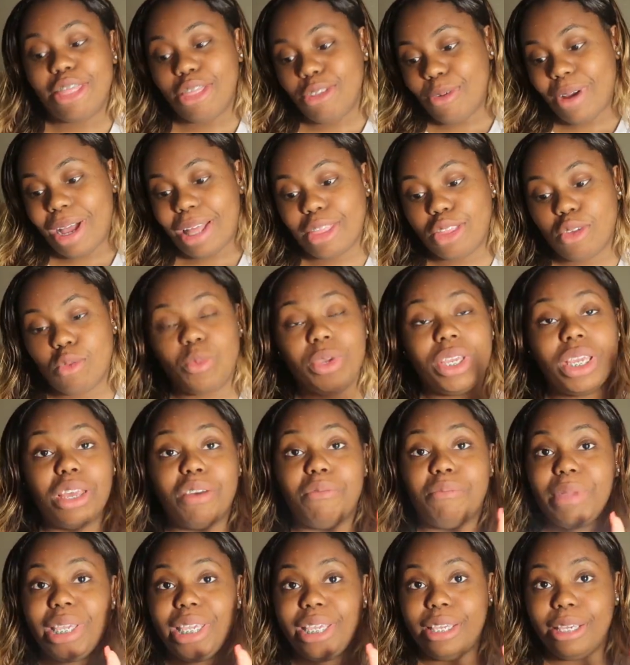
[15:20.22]
throughout the week
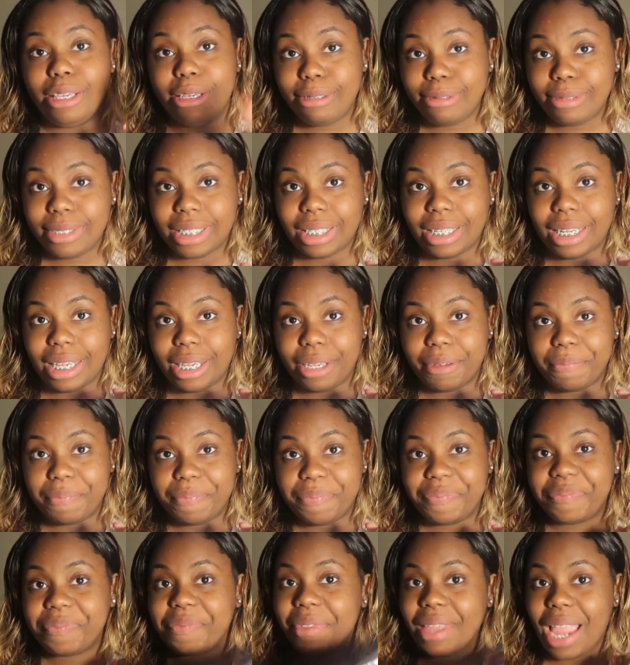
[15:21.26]
of me using it,
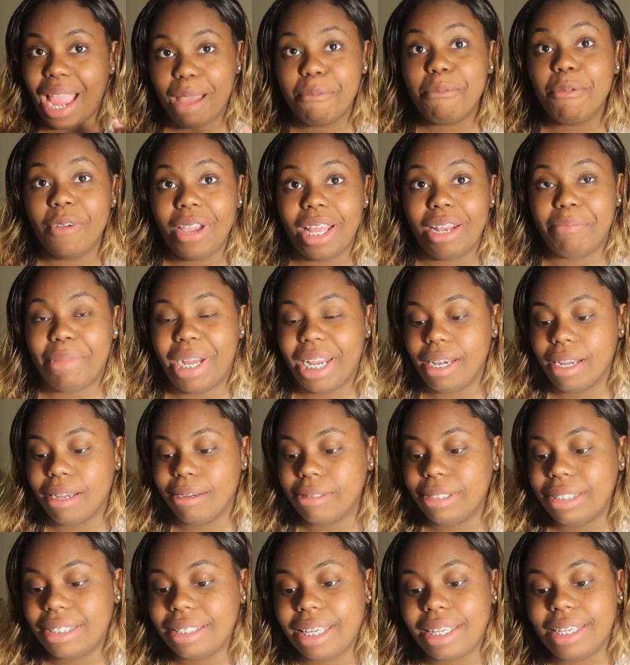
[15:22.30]
I'm writing my
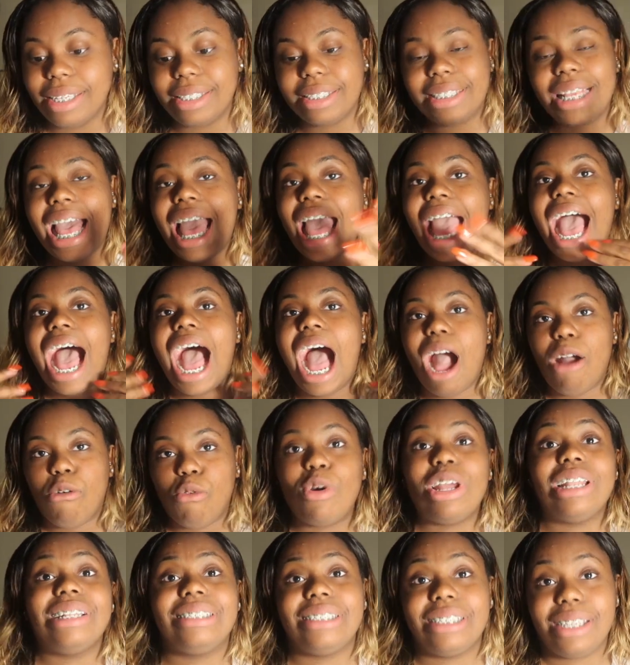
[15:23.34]
notes because I
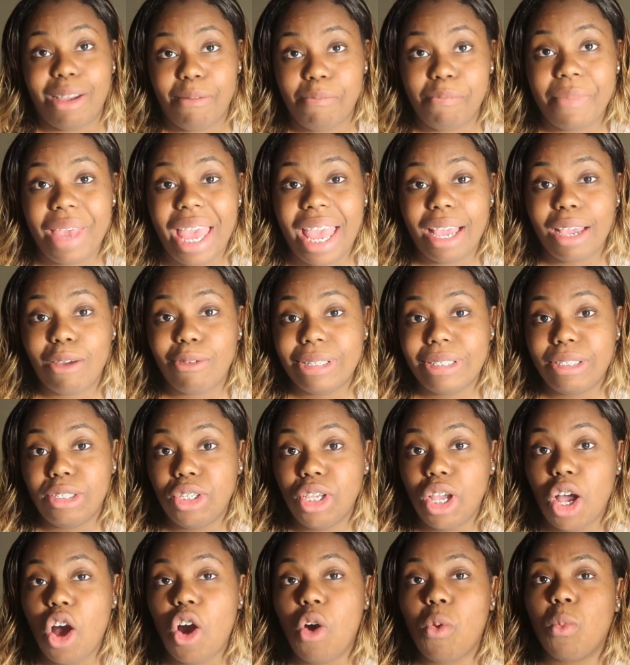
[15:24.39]
wanted to come back to
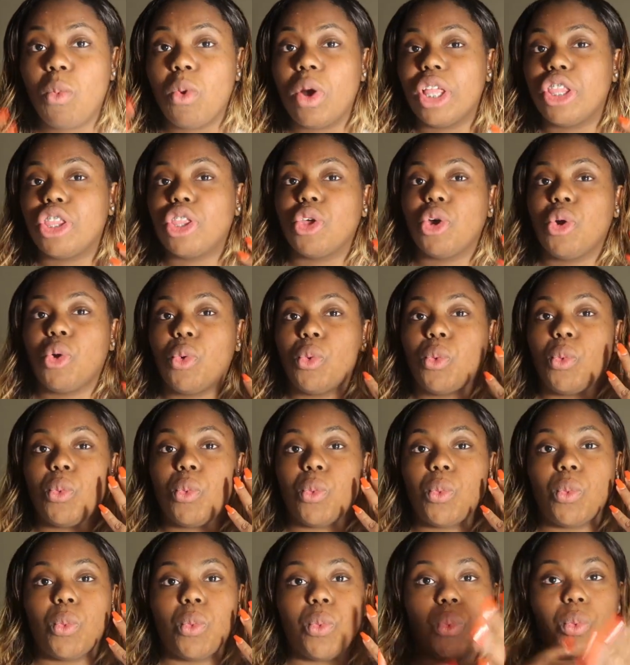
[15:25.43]
y'all with
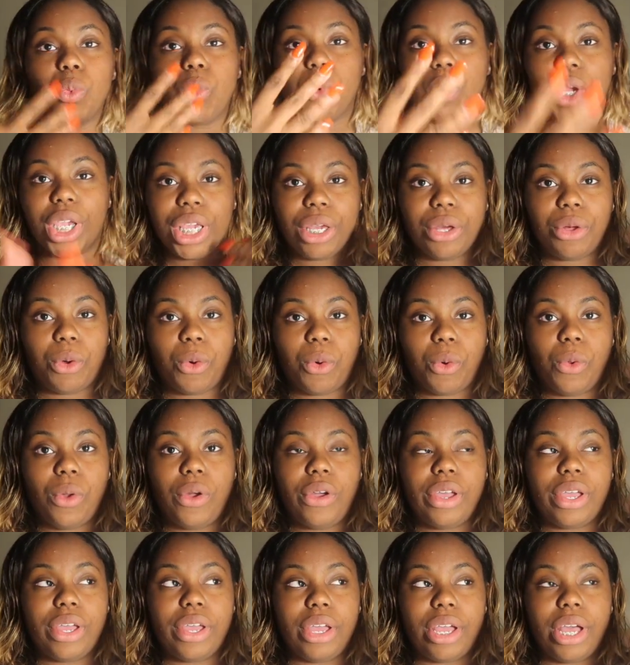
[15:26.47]
real
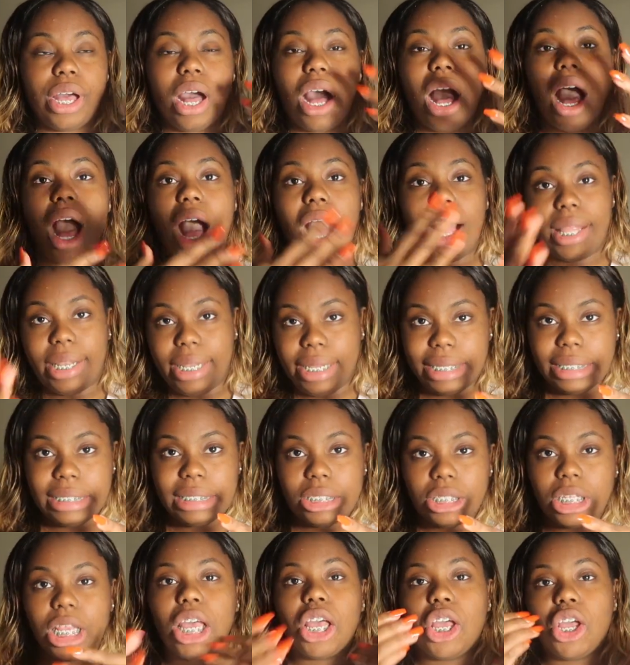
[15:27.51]
honest,
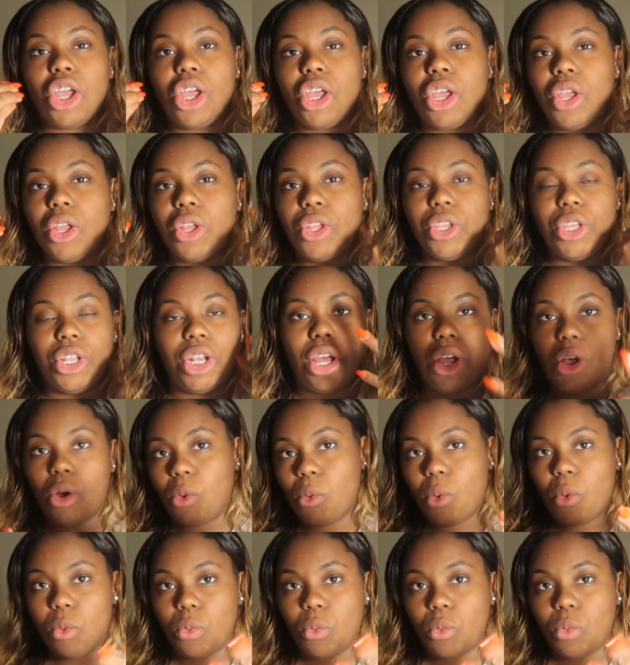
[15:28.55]
you know,